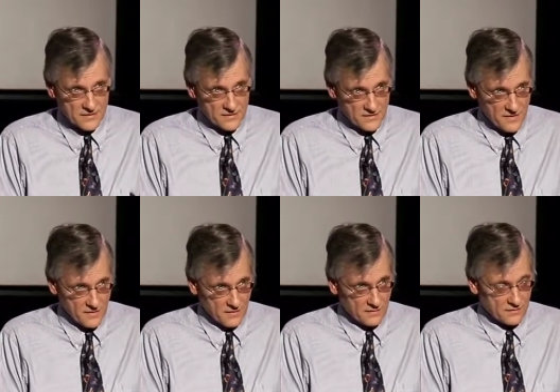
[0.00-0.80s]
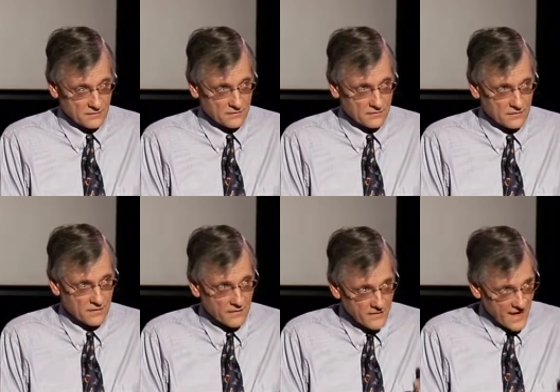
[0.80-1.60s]
is near.
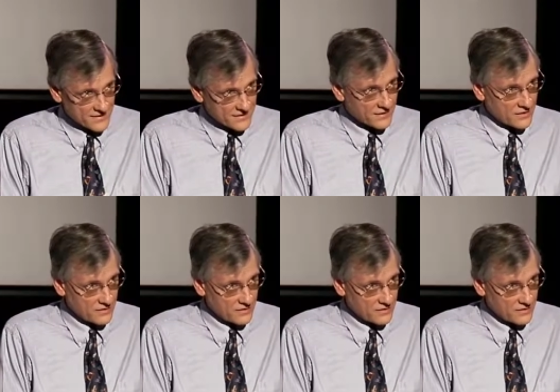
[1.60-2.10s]
That's the